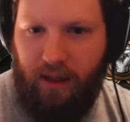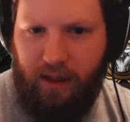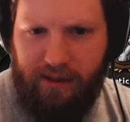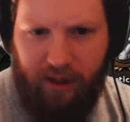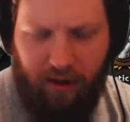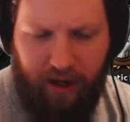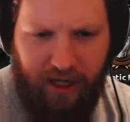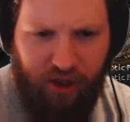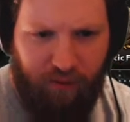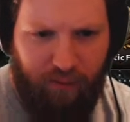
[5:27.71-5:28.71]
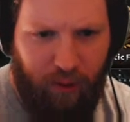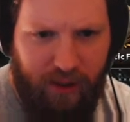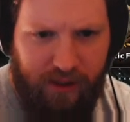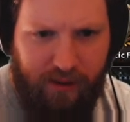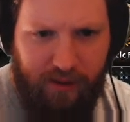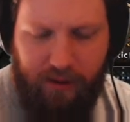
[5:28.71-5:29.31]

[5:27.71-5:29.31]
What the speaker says: Let's set our national focus.